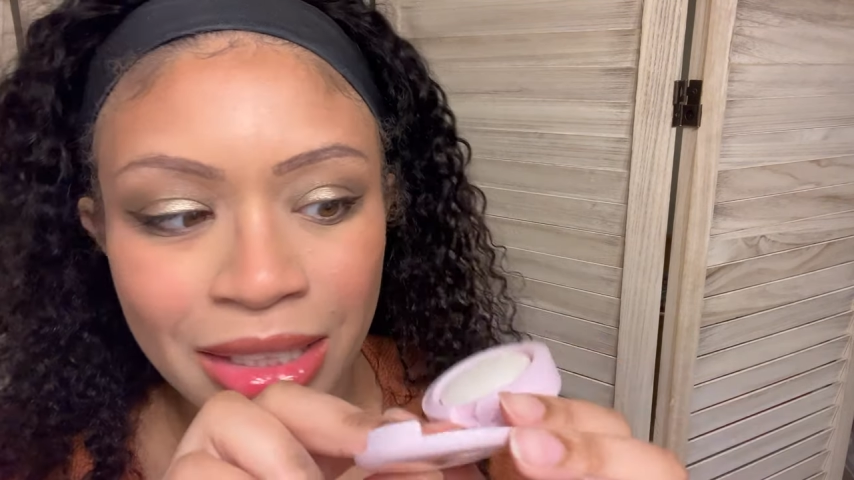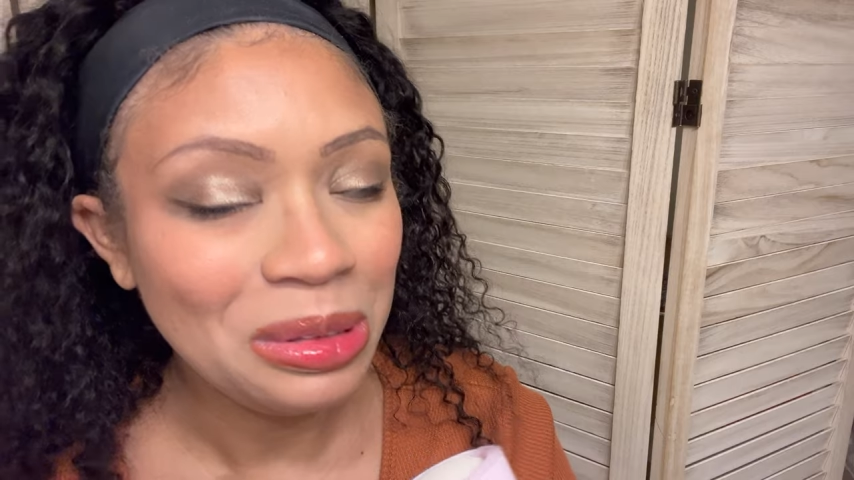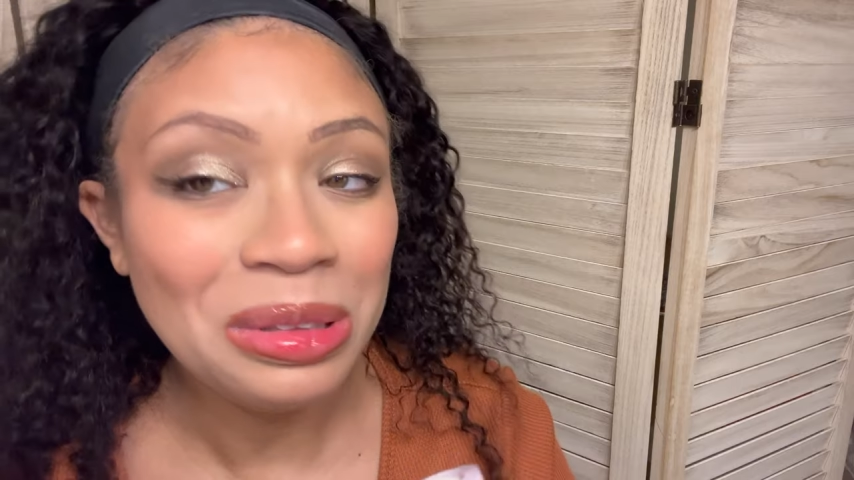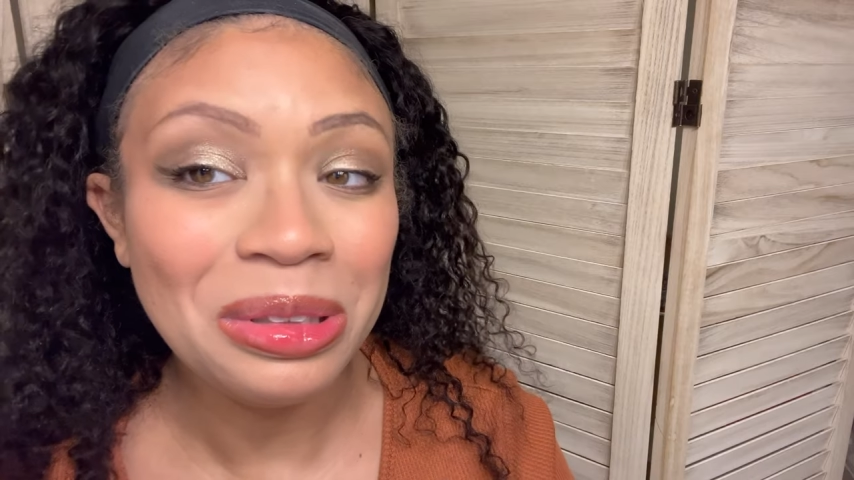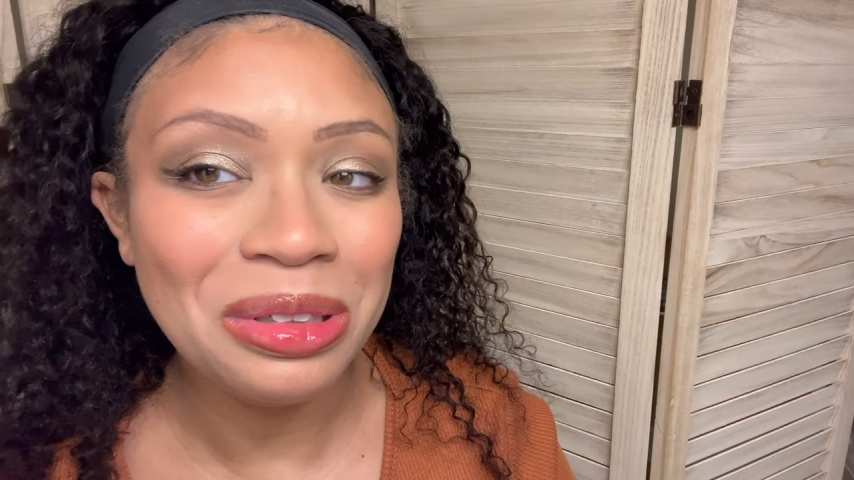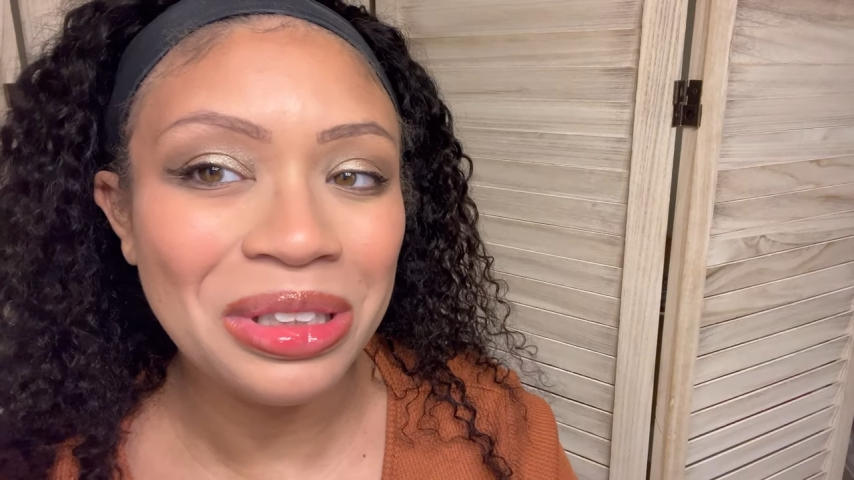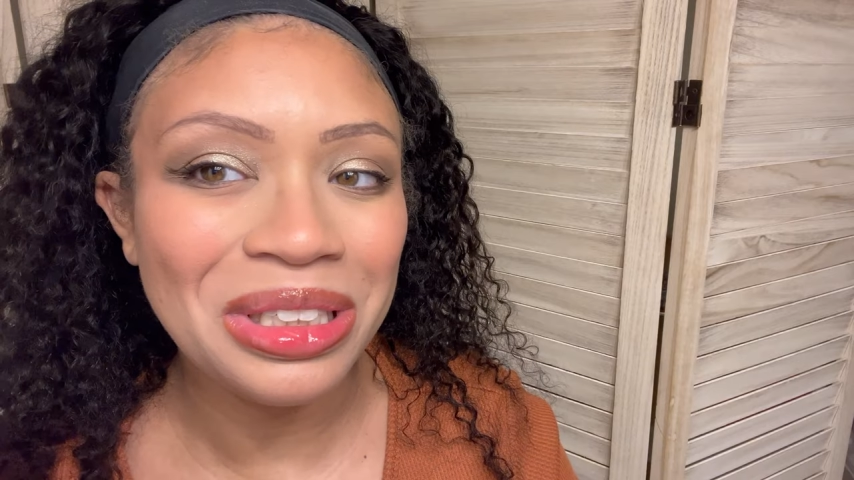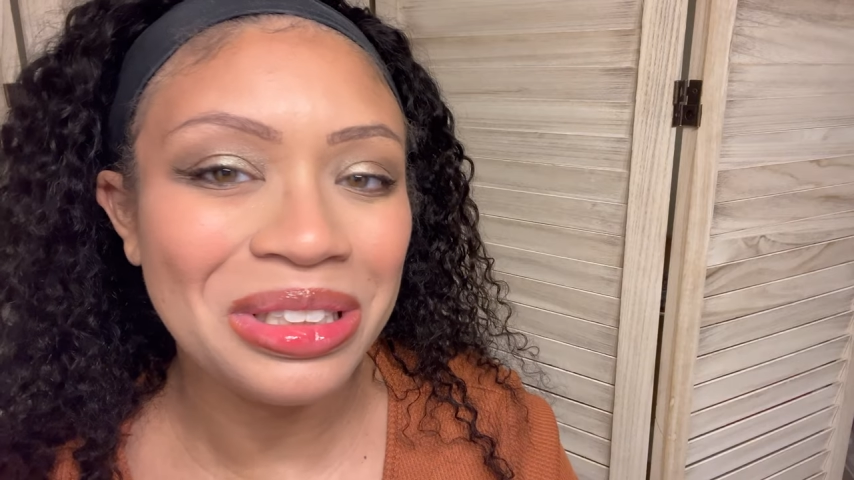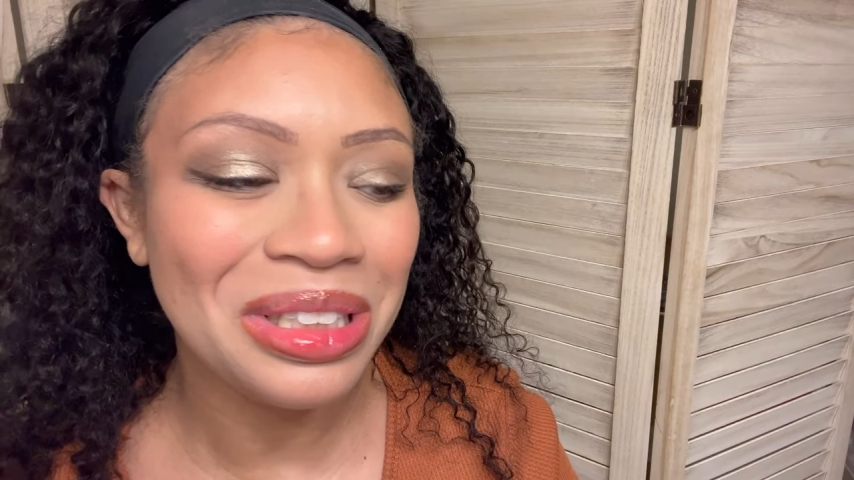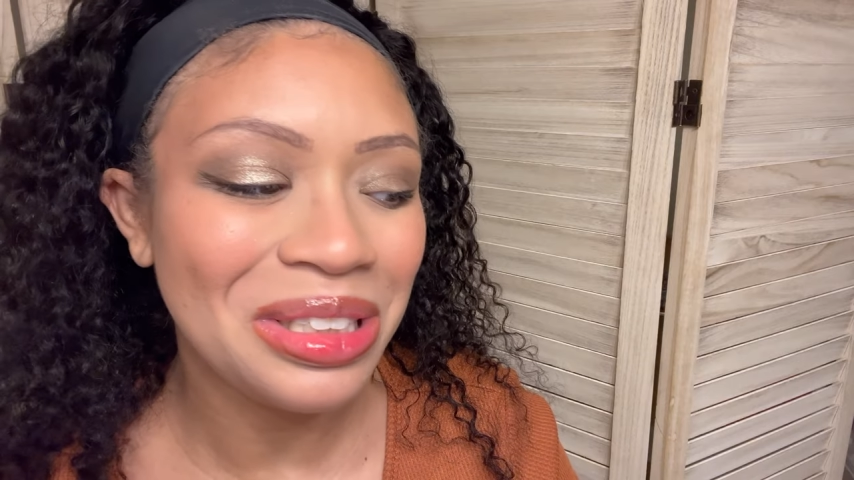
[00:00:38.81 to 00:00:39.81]
You know,
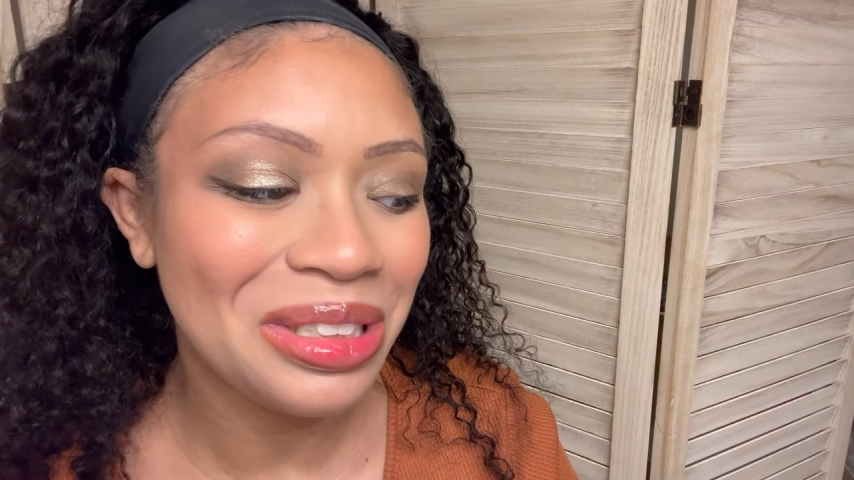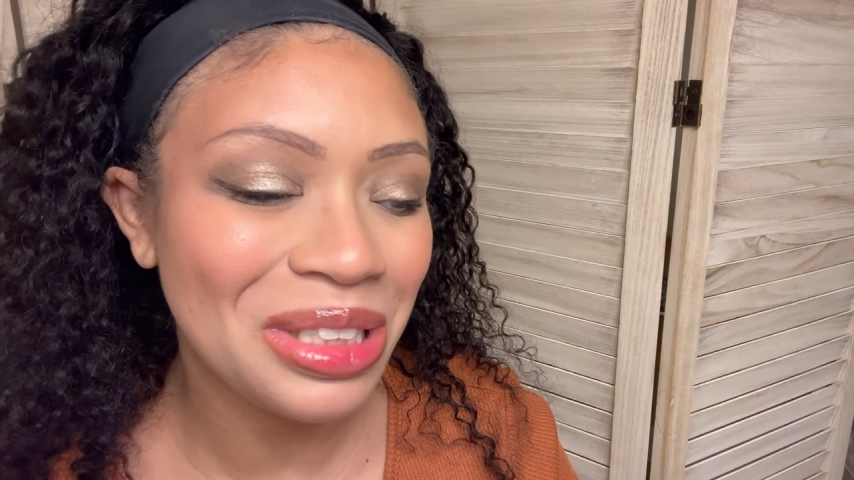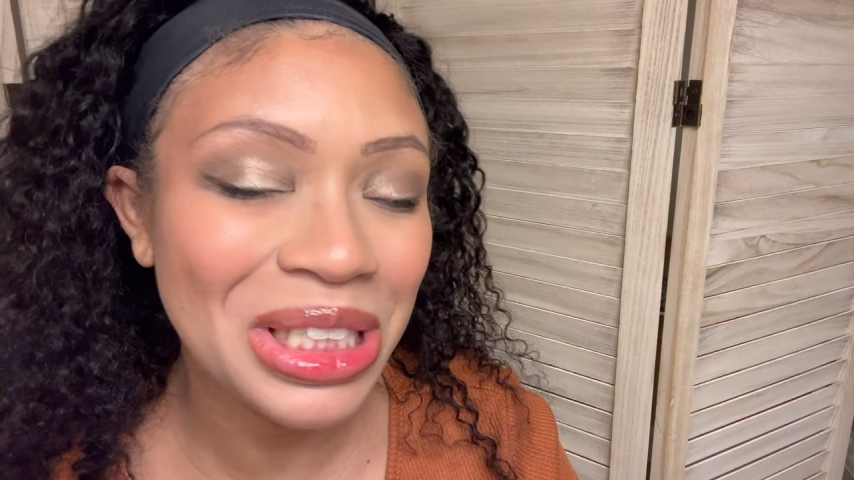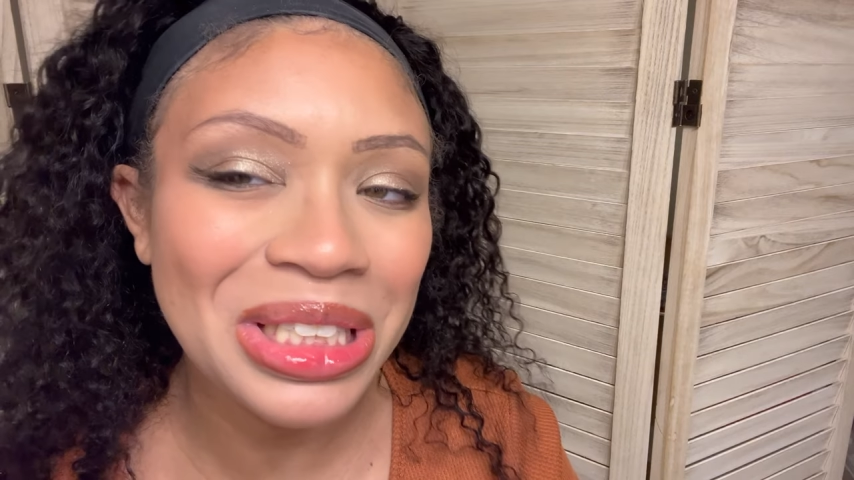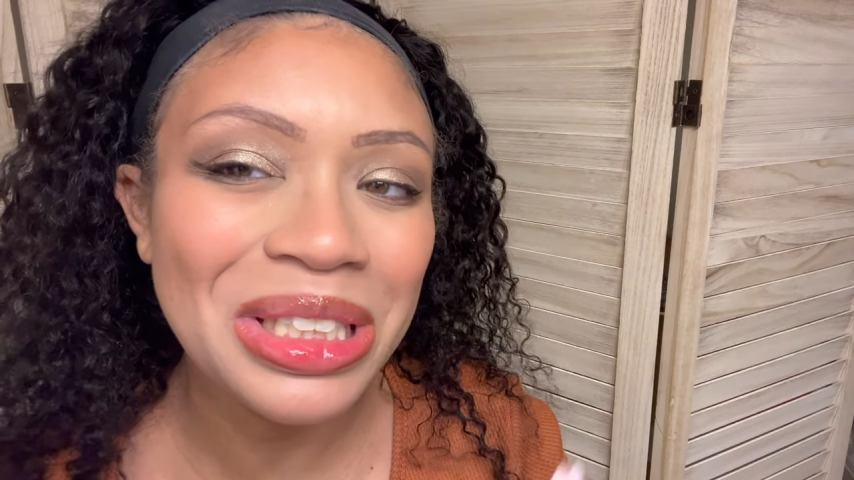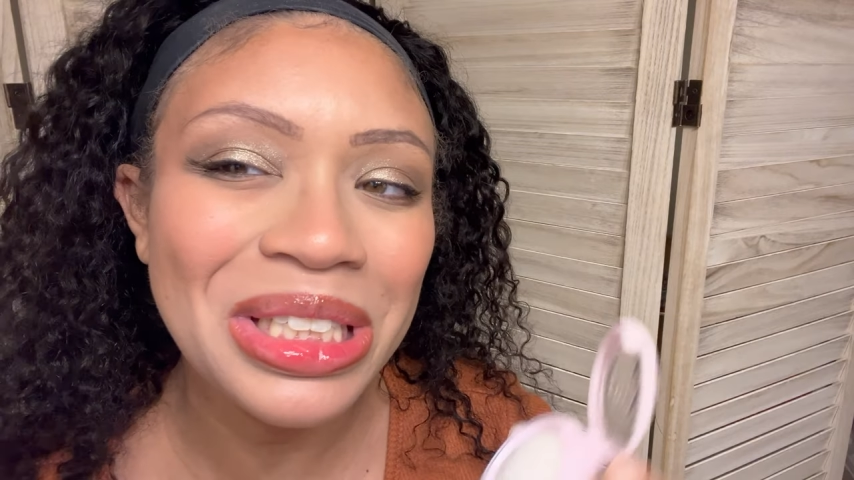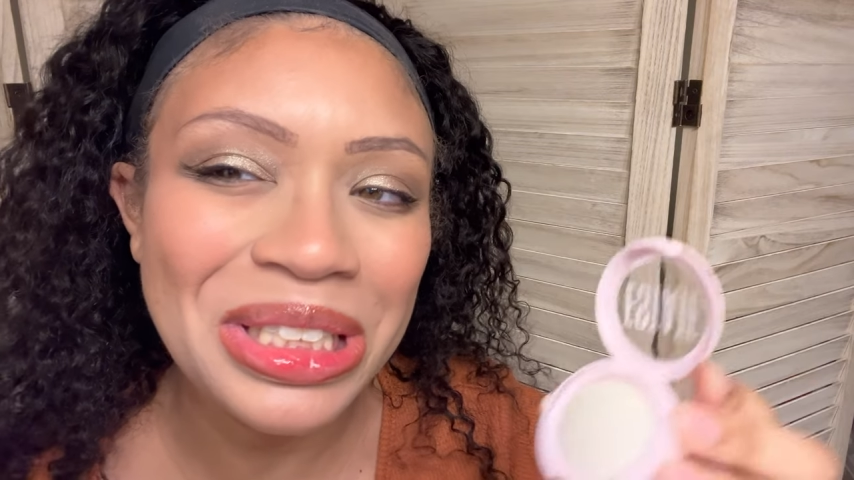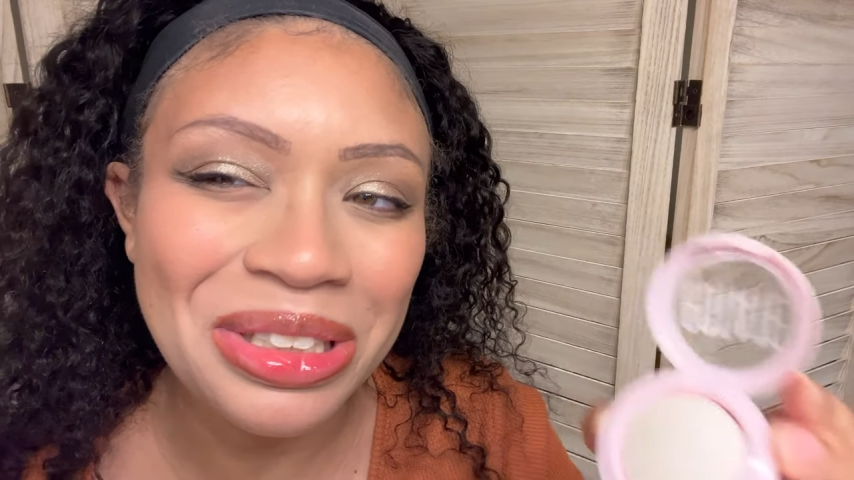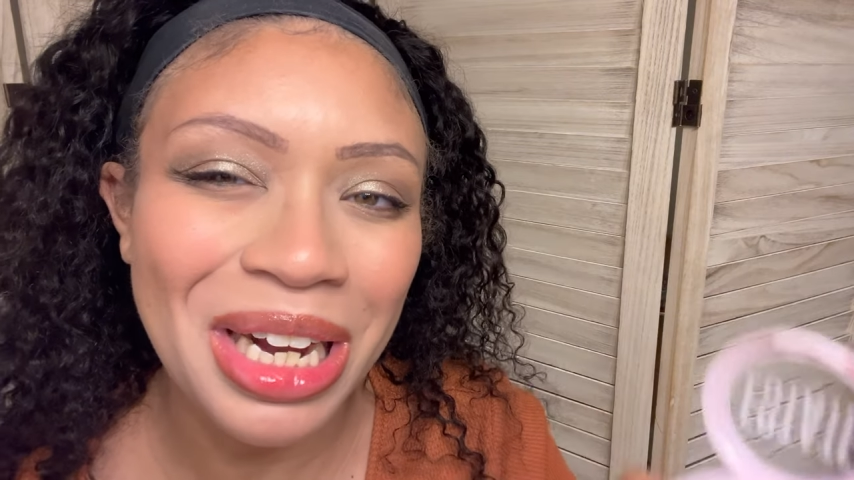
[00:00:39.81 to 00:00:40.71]
let's